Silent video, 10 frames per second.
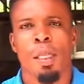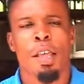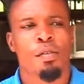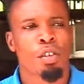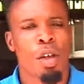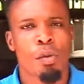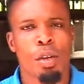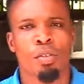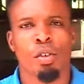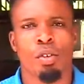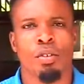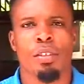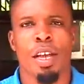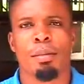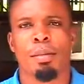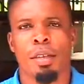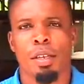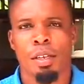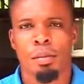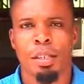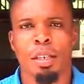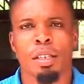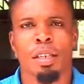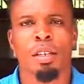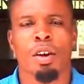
If you don't want to use them immediately,